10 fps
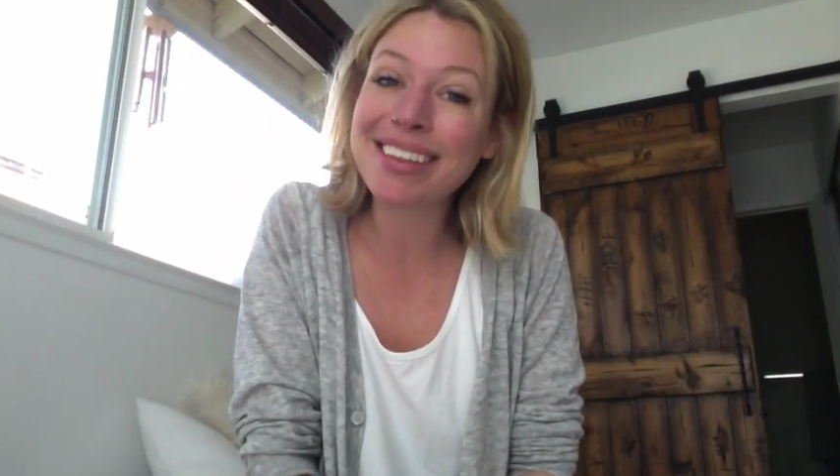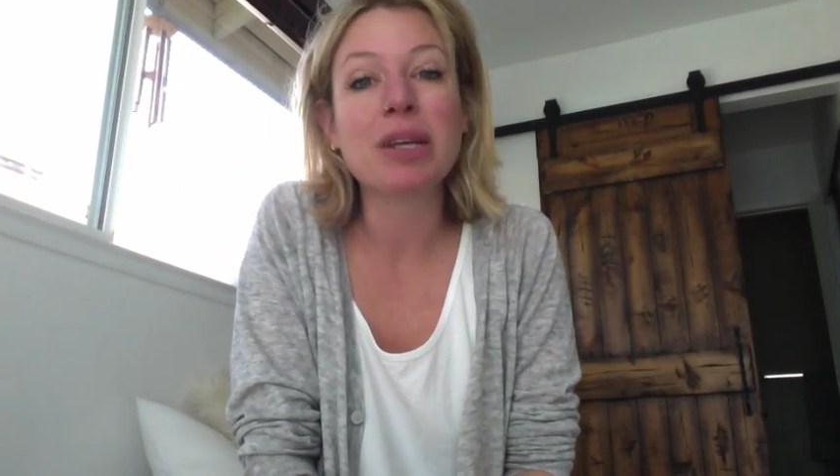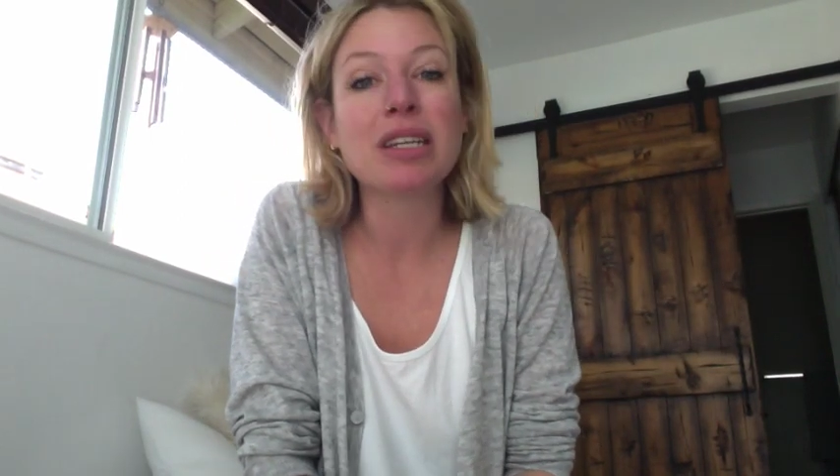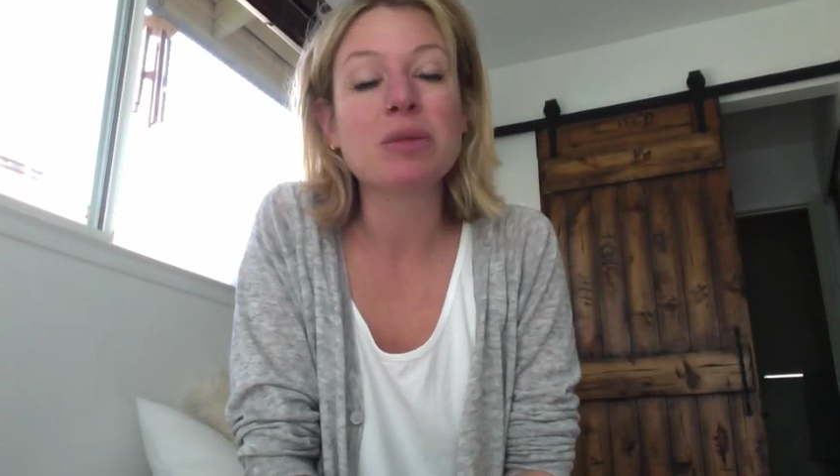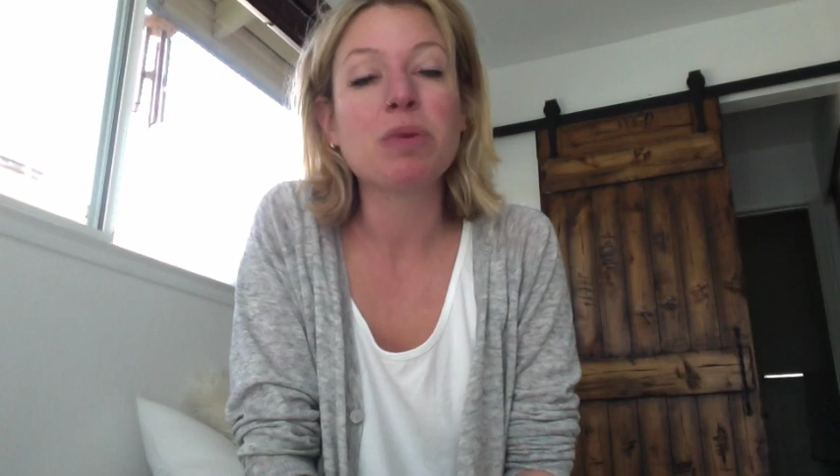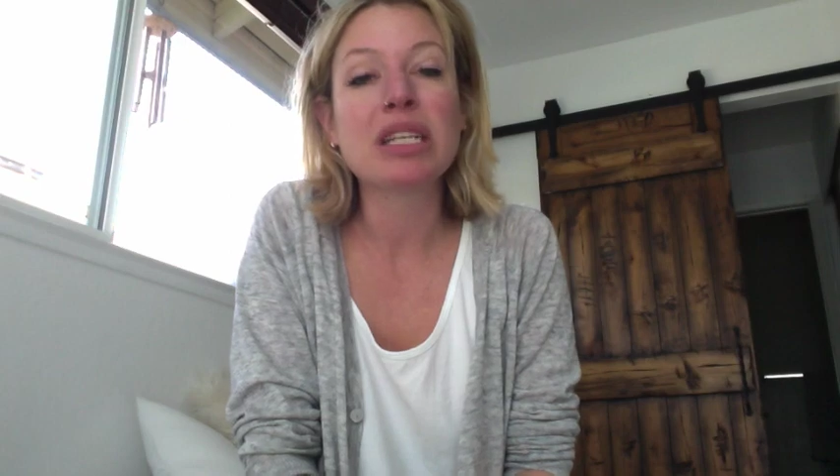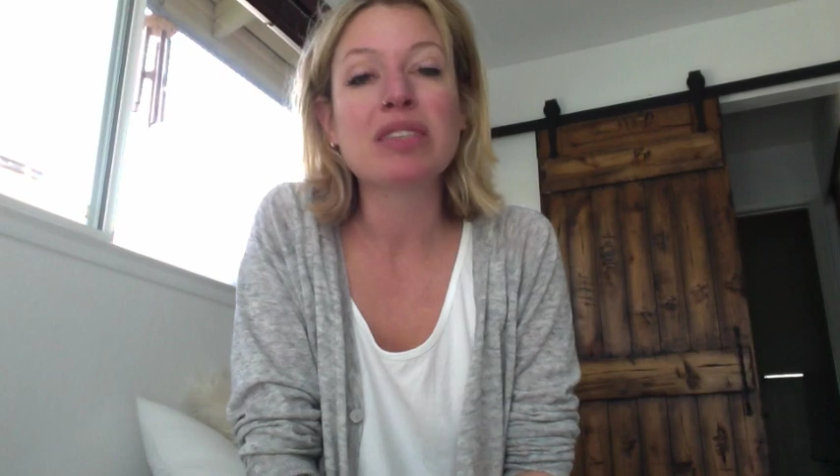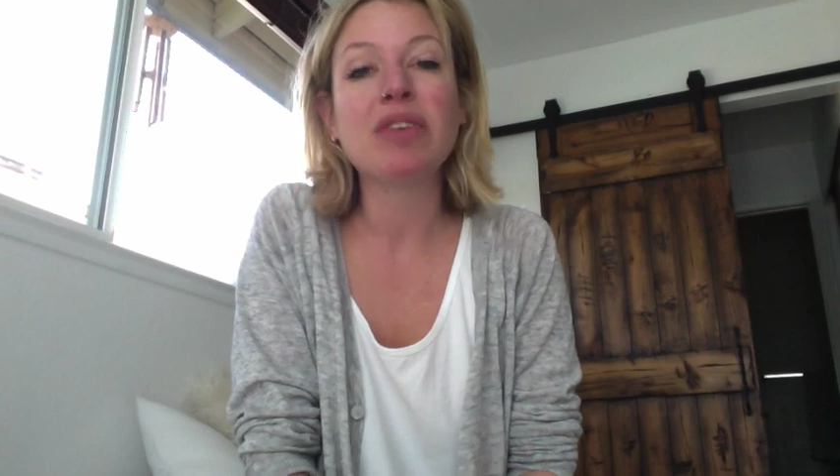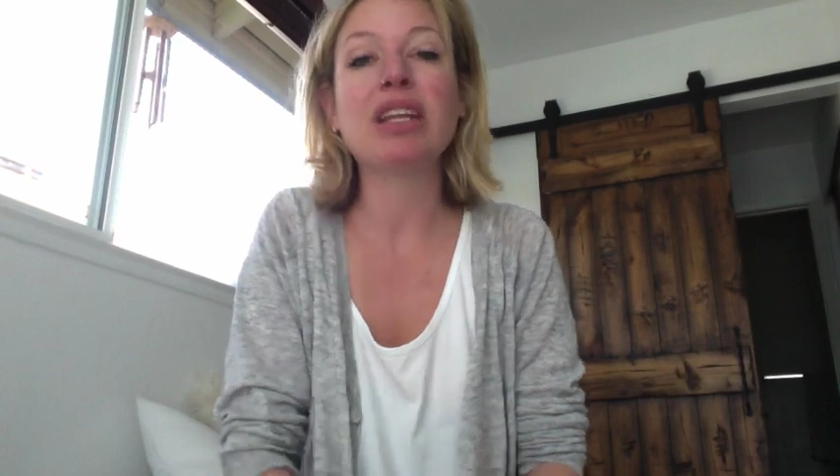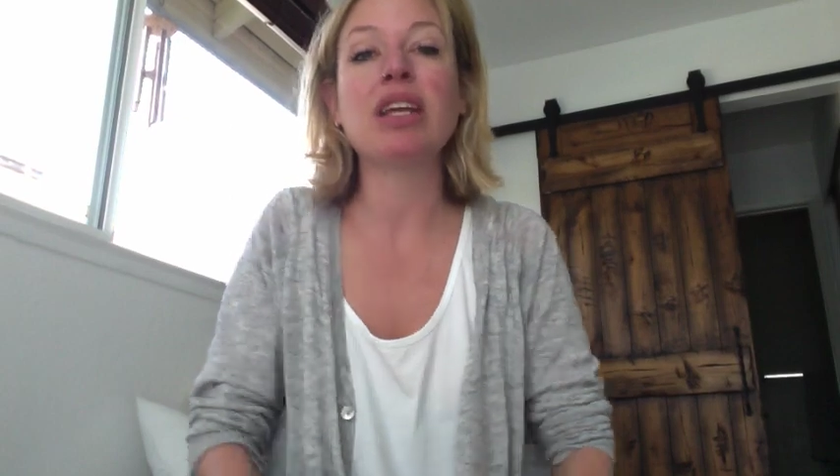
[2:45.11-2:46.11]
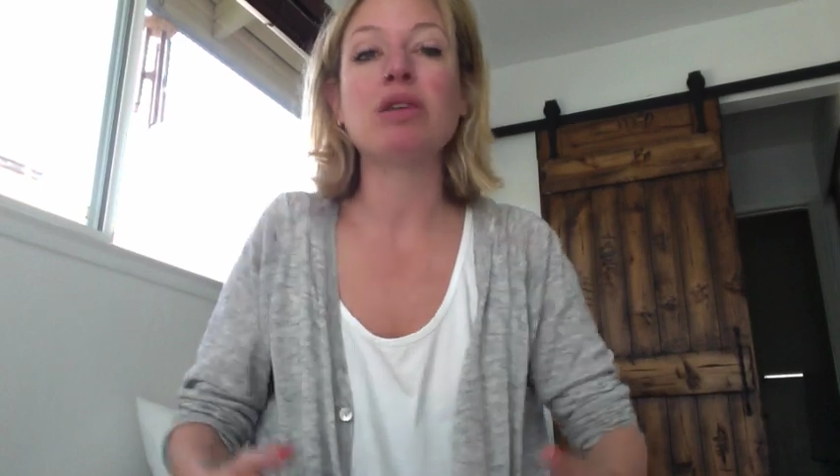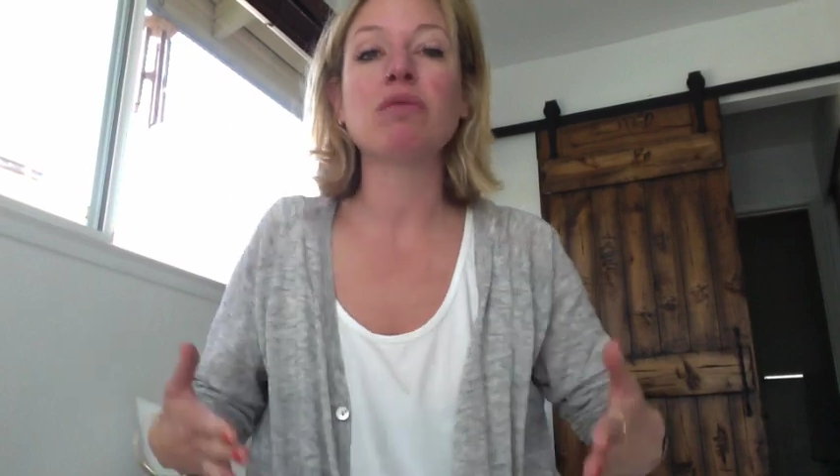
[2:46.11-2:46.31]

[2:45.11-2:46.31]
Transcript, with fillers: because breastfeeding